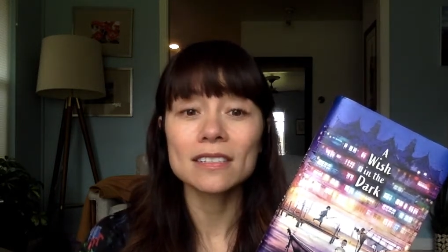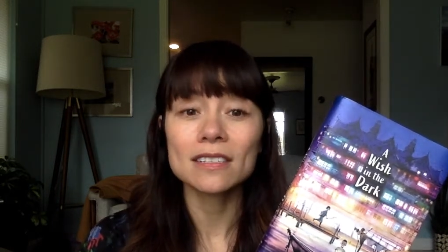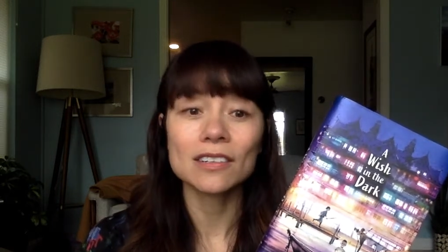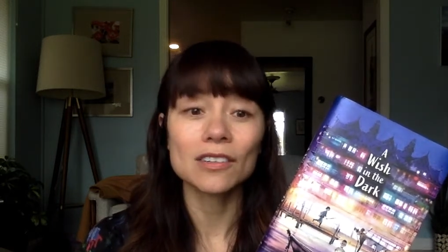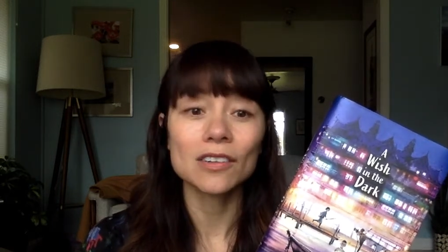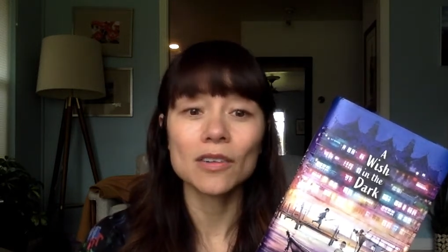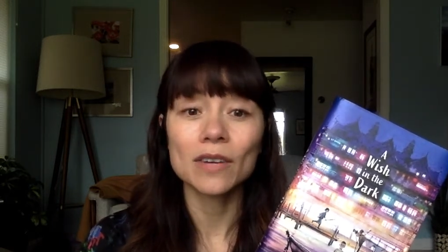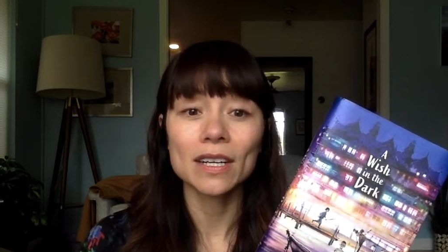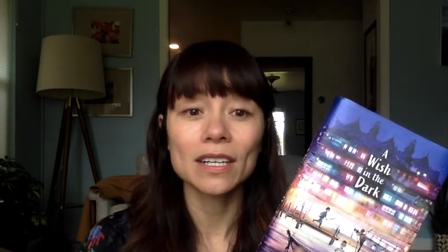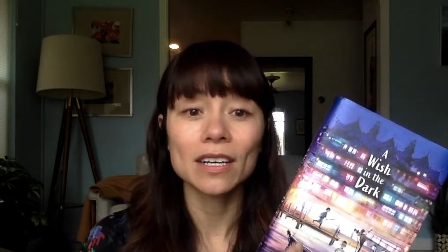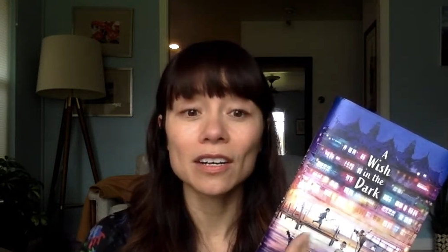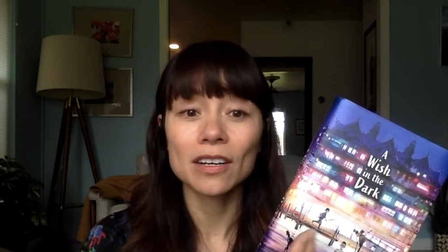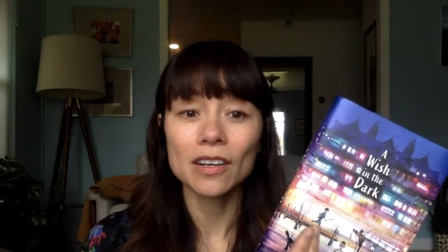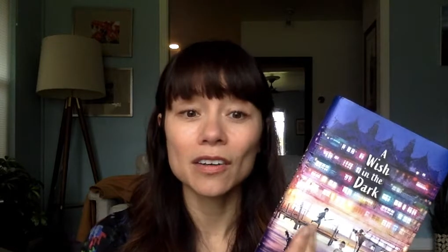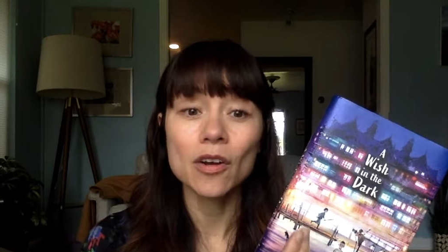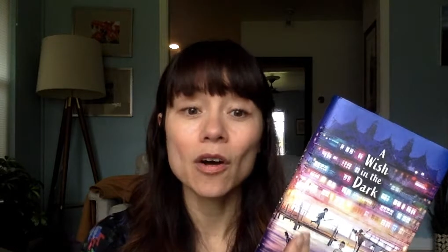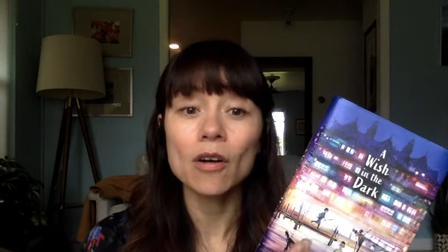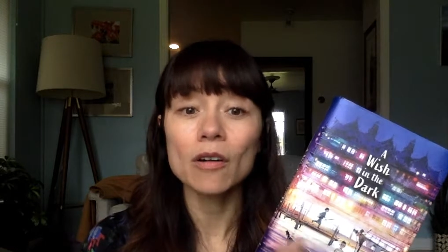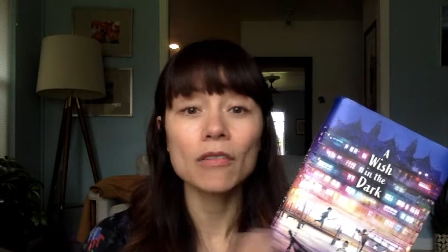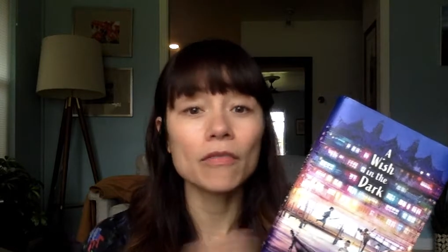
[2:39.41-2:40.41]
you know, and
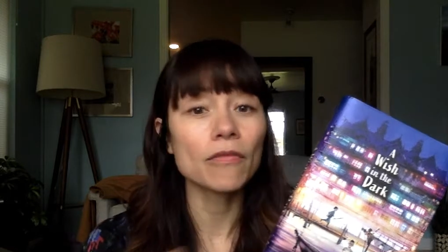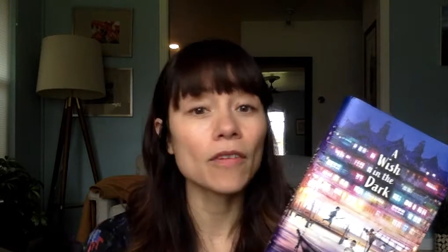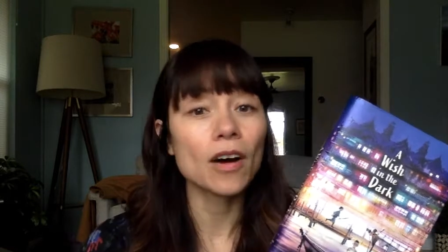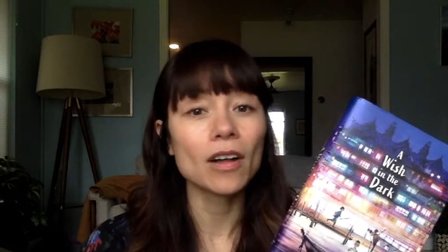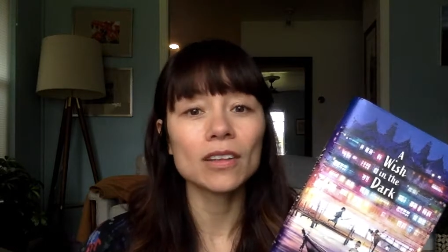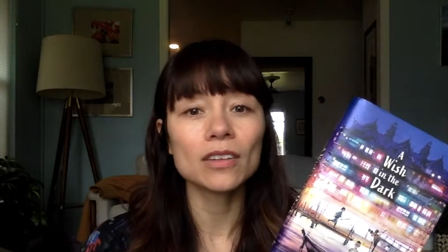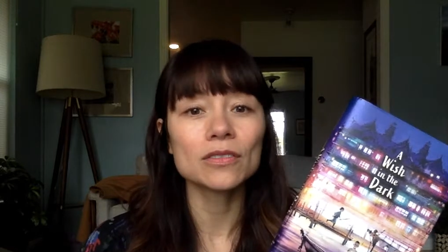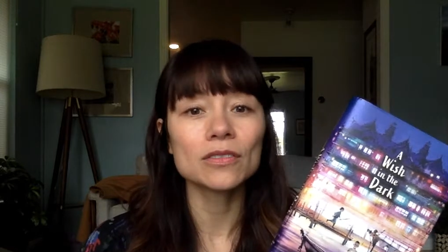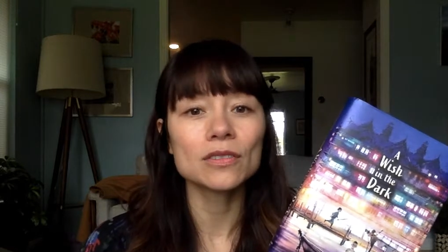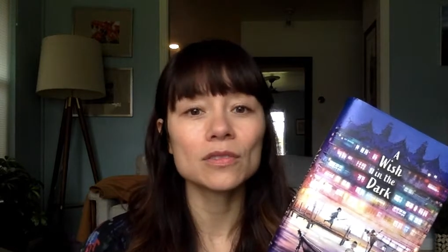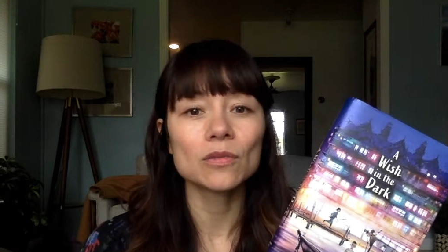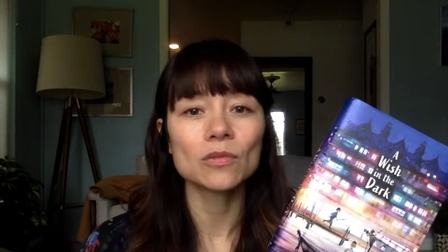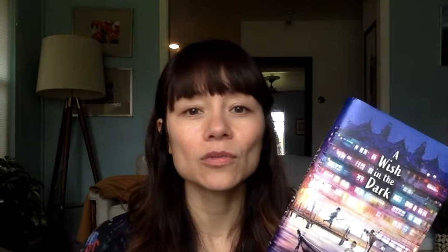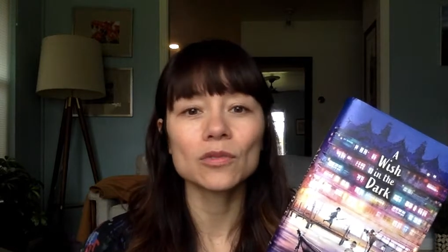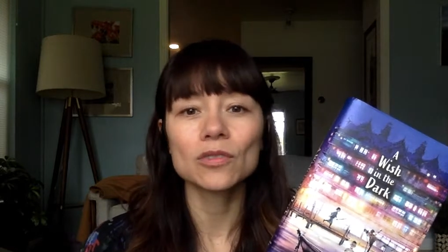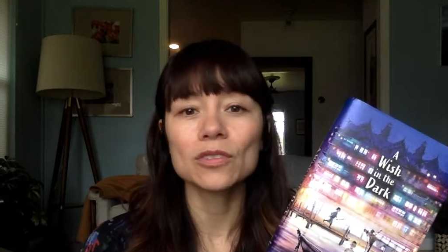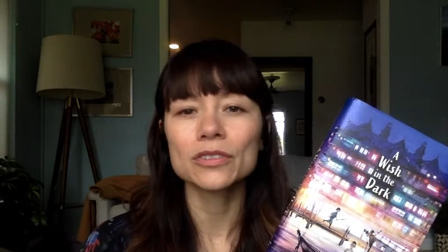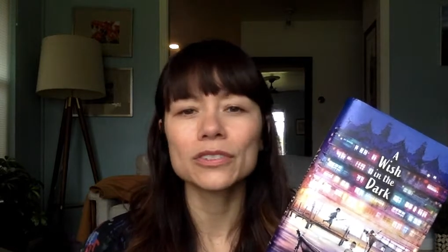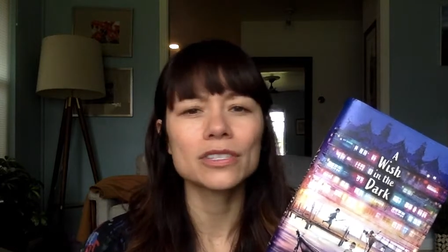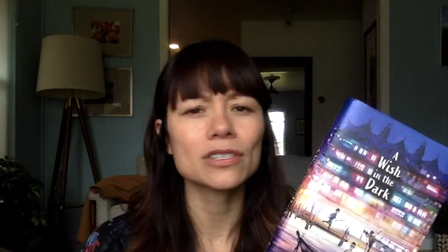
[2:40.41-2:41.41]
Nok follows the
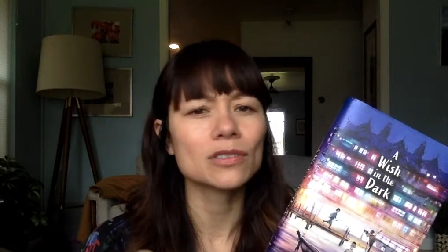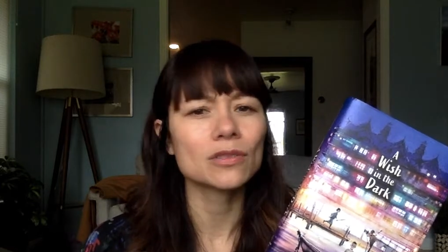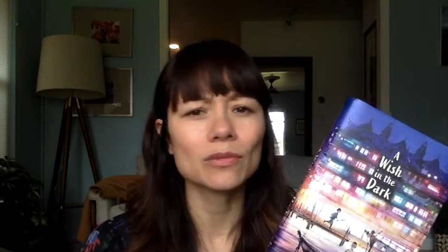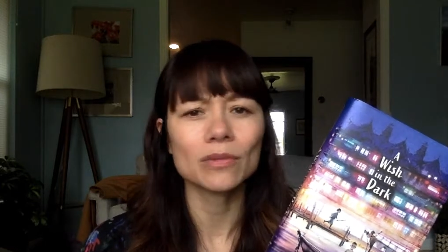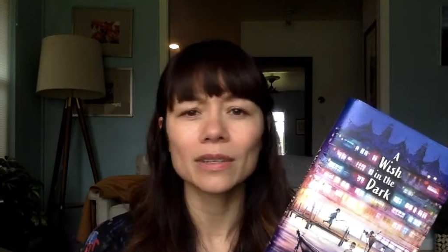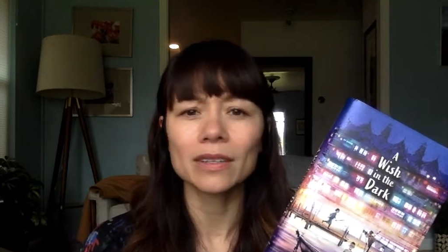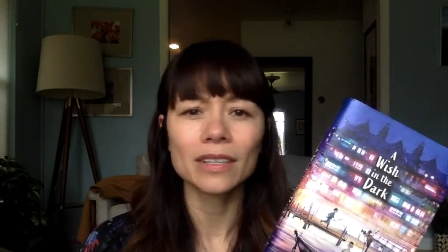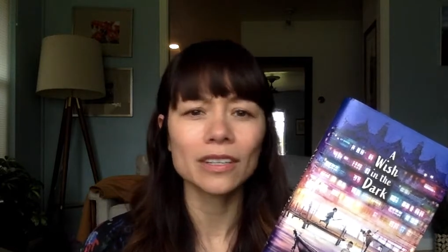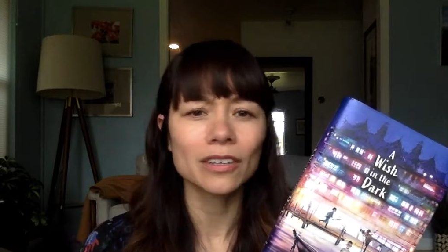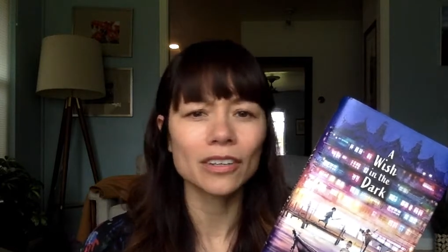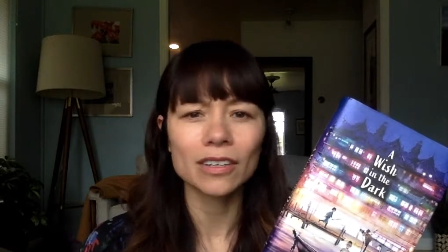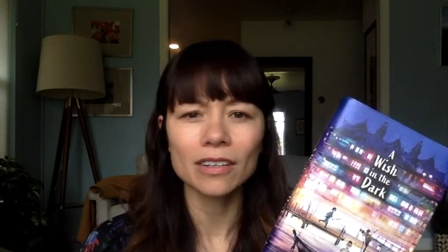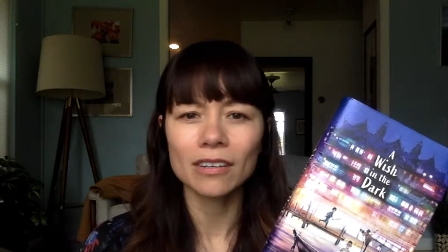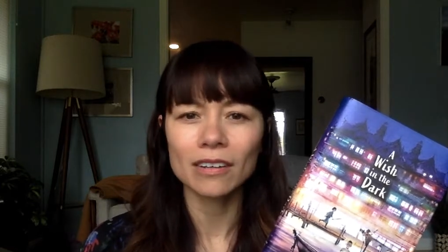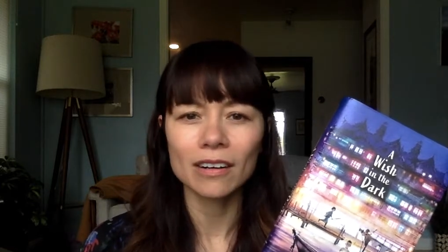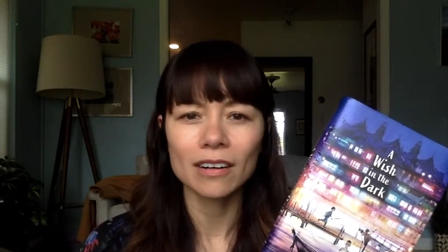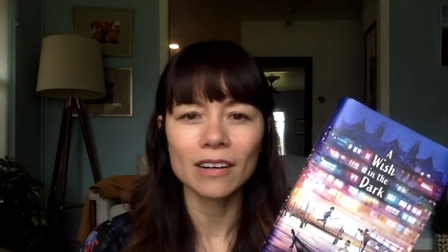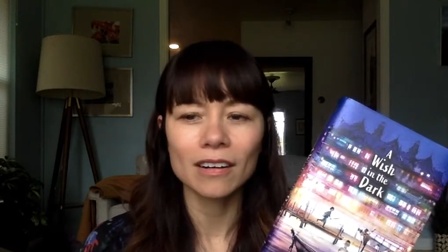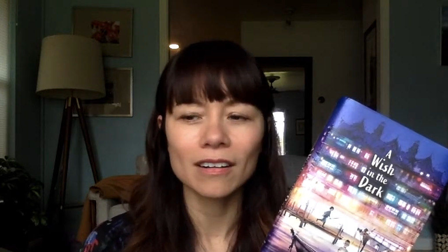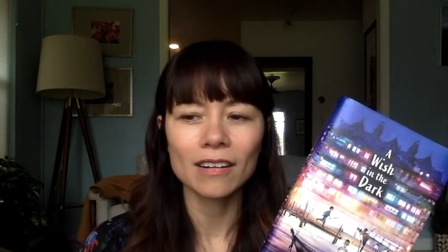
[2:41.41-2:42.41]
rules. She's a really good
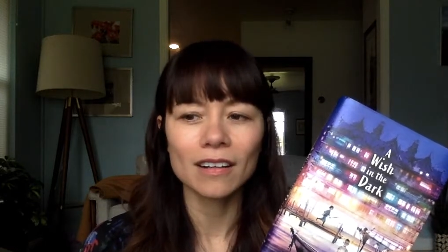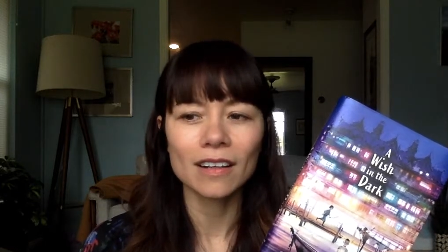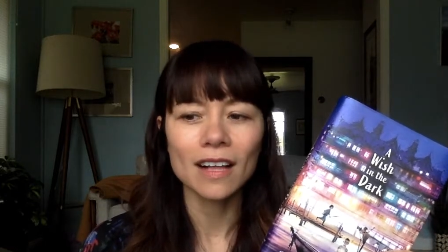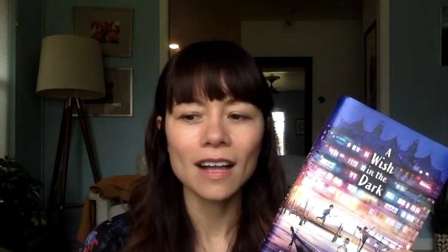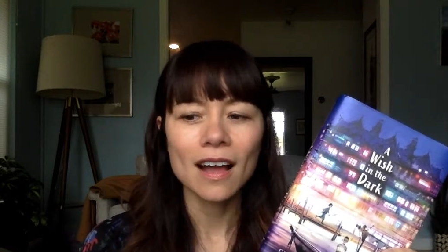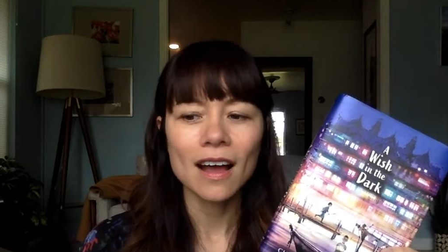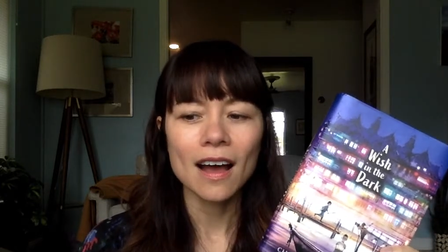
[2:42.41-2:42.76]
girl,